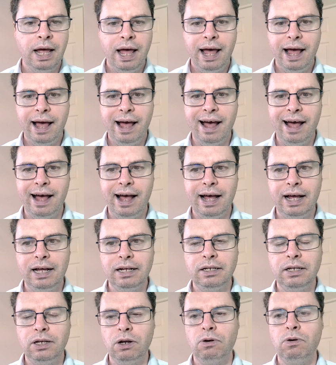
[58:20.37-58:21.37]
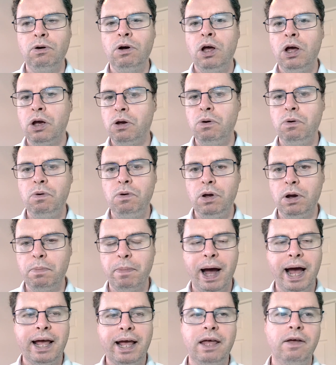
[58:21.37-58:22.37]
and who you're
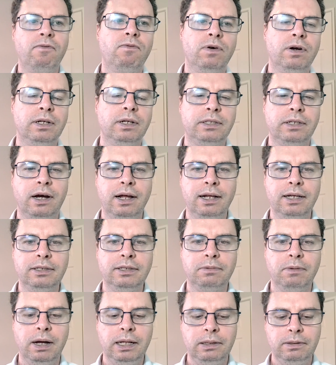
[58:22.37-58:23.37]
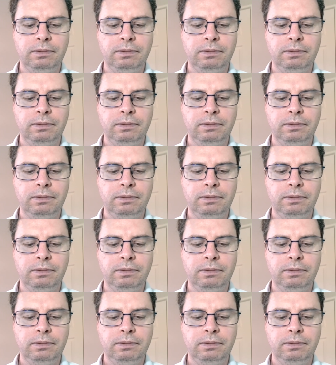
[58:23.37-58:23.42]
backing for the title as well.